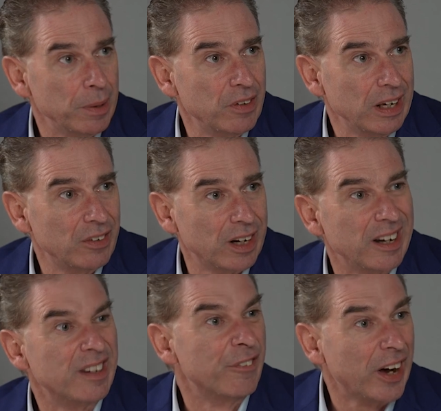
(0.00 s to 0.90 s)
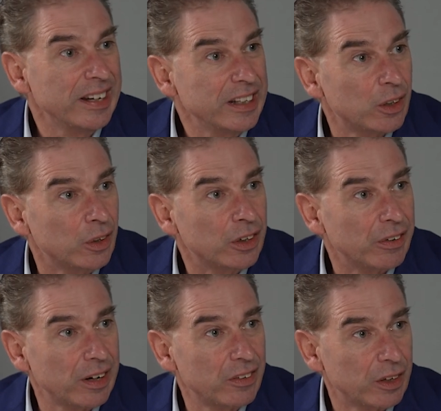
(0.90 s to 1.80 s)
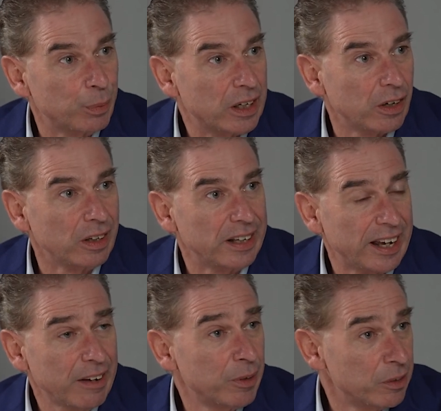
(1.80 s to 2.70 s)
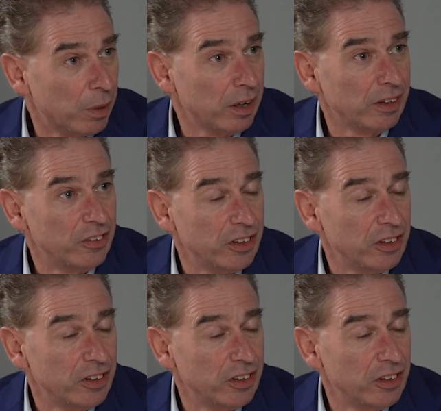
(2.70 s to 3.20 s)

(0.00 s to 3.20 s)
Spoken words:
Is it a divided Congress as we currently have, which markets